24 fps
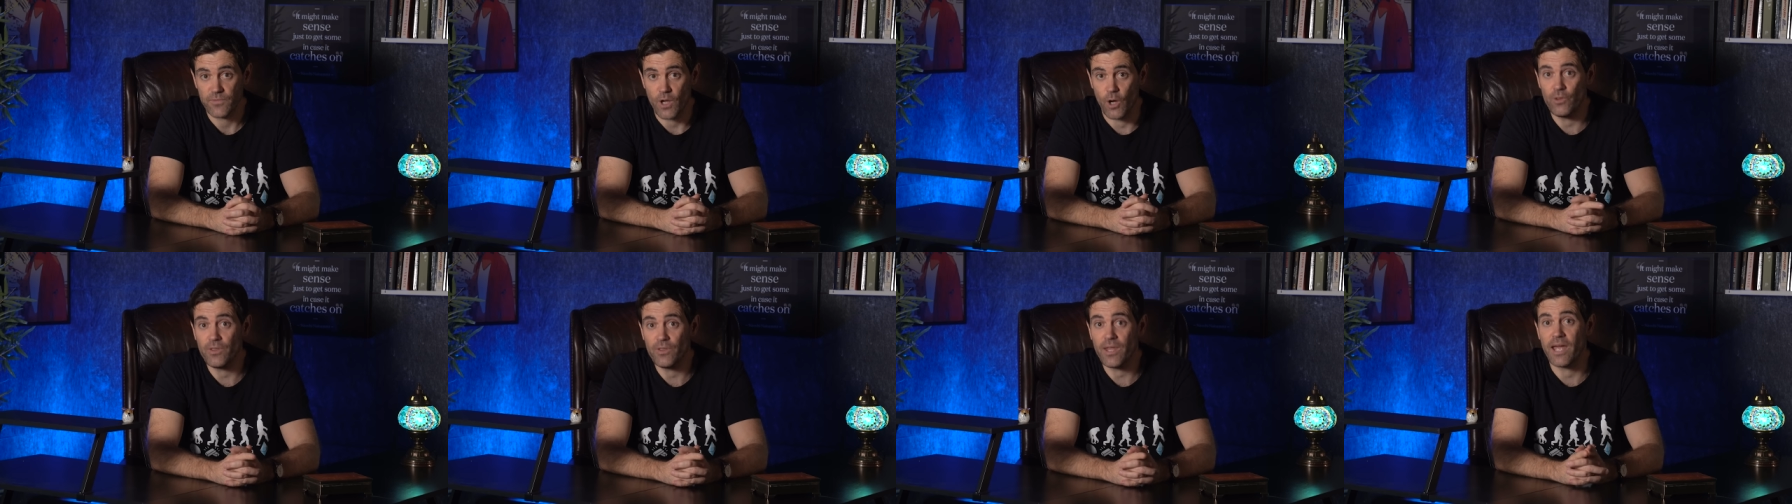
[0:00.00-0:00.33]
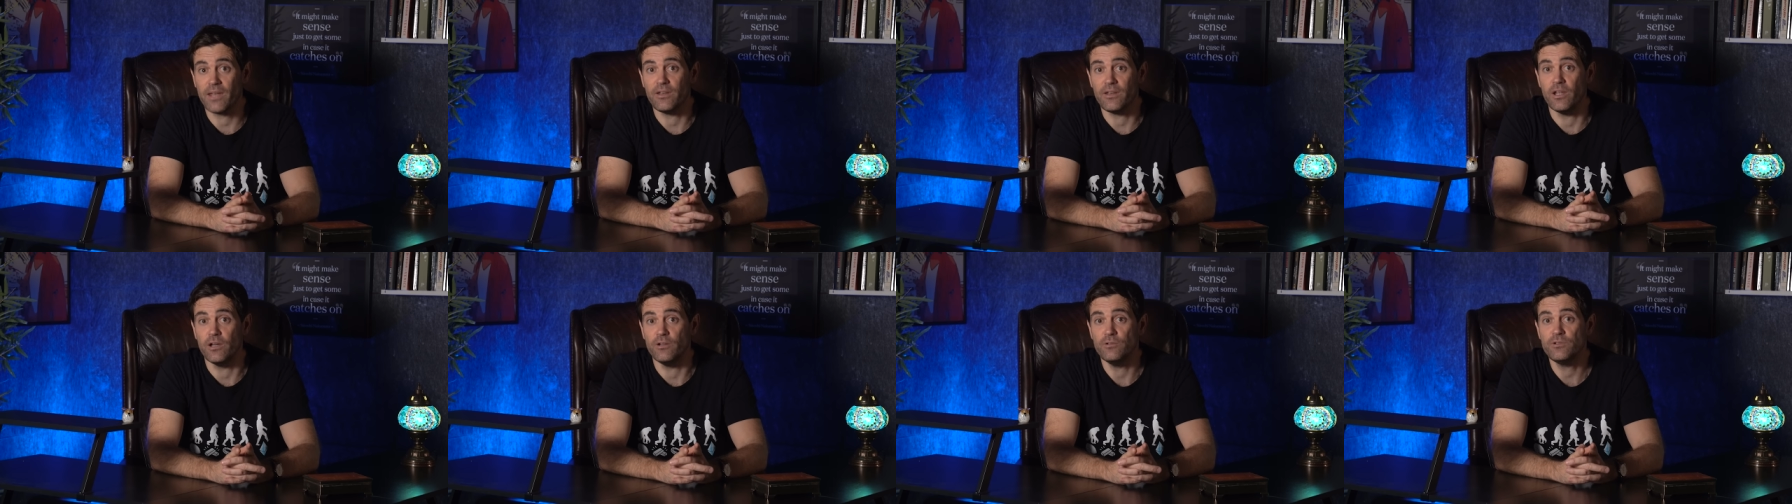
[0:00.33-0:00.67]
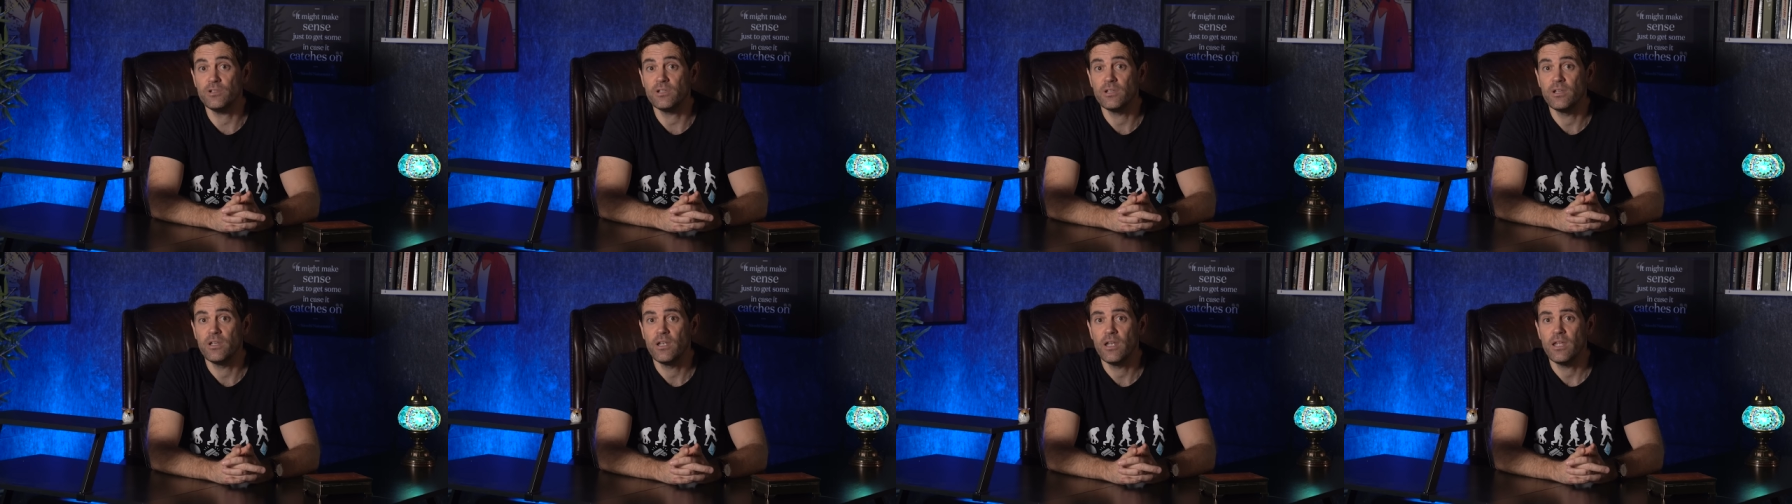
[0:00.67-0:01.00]
On that
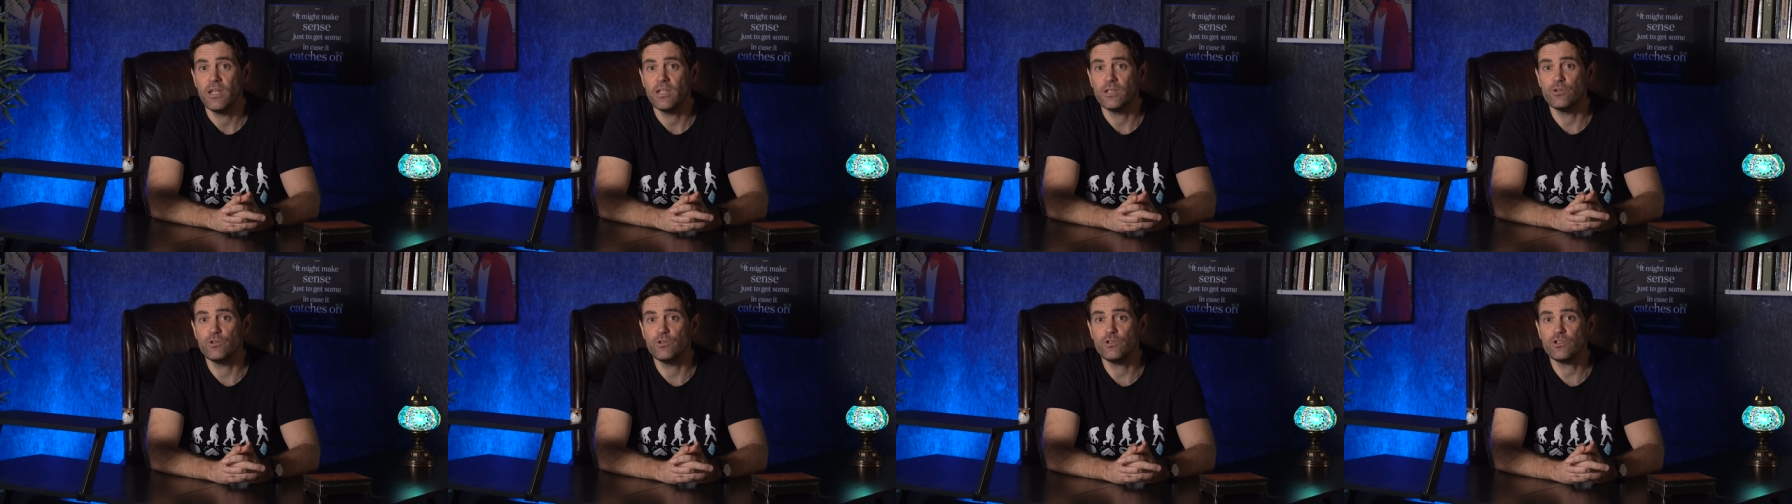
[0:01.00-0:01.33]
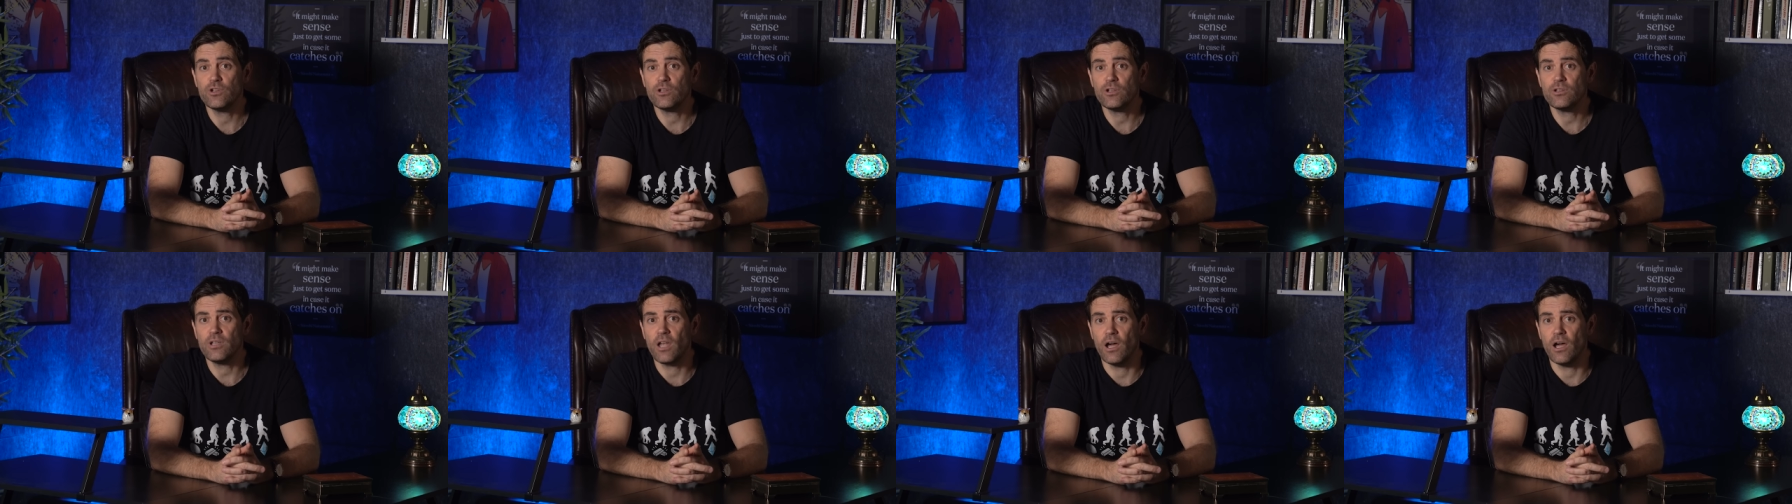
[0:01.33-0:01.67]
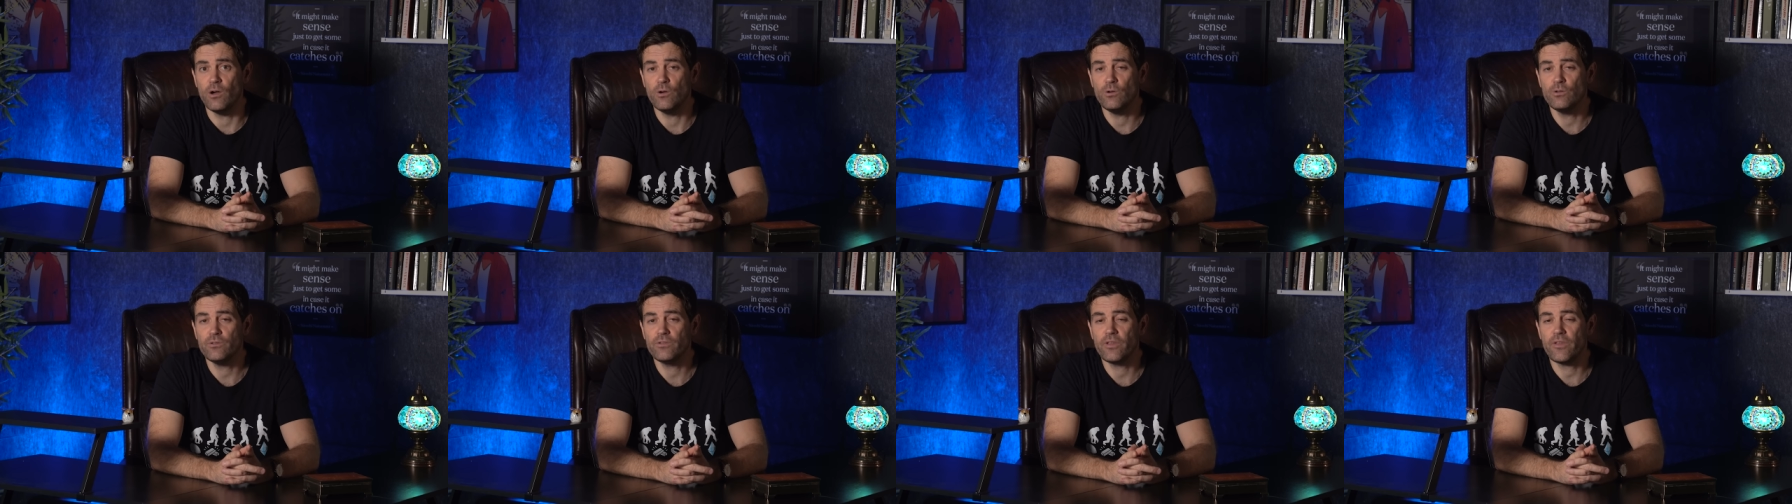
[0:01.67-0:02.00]
note, you should
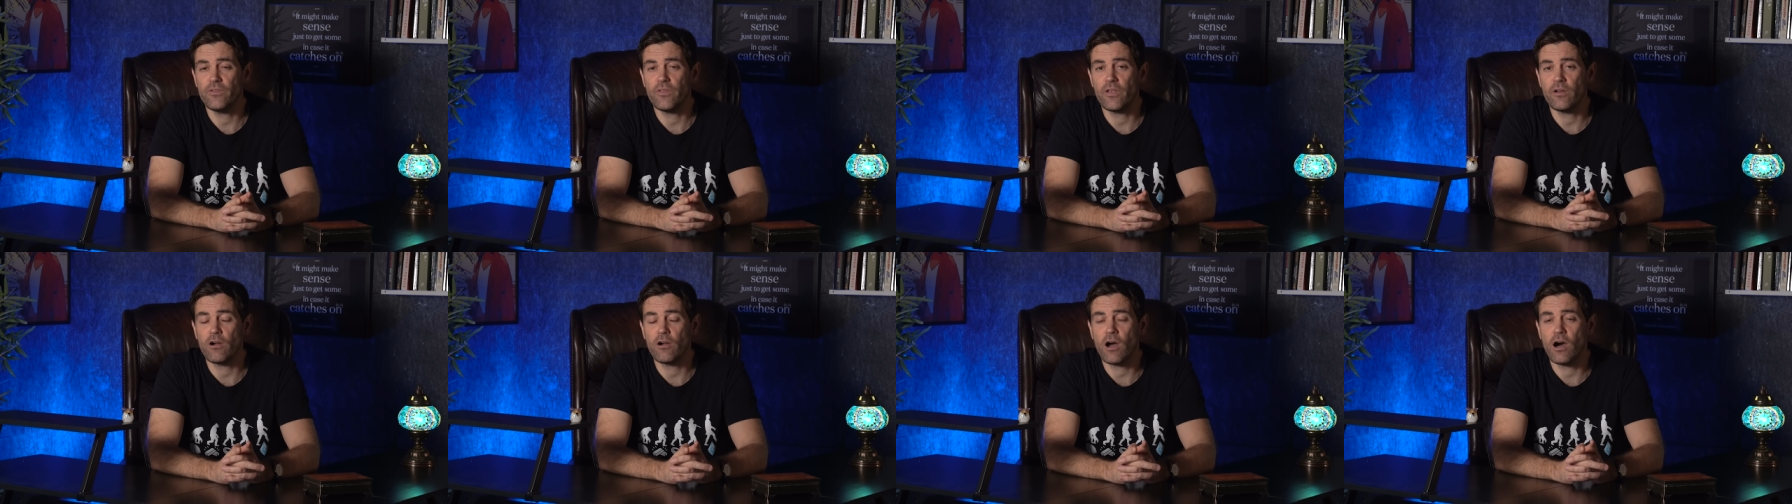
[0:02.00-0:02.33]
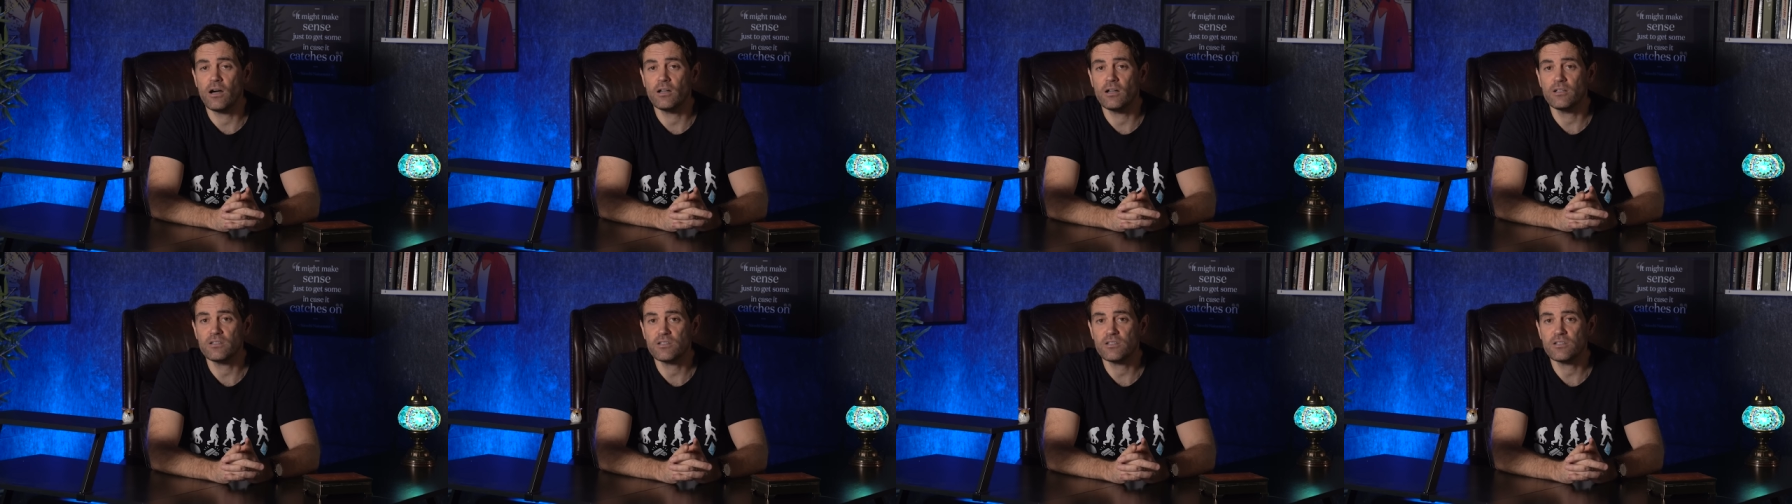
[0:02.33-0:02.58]
know that there are